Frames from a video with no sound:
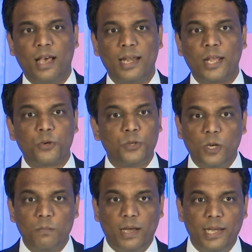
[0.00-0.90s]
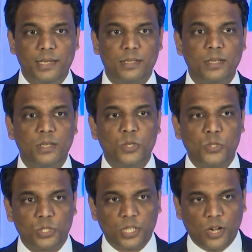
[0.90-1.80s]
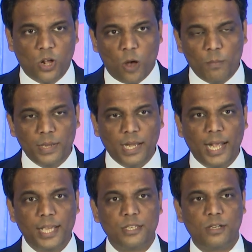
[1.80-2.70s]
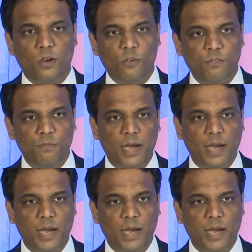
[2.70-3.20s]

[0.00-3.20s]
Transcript: and I could not buy it so the combination of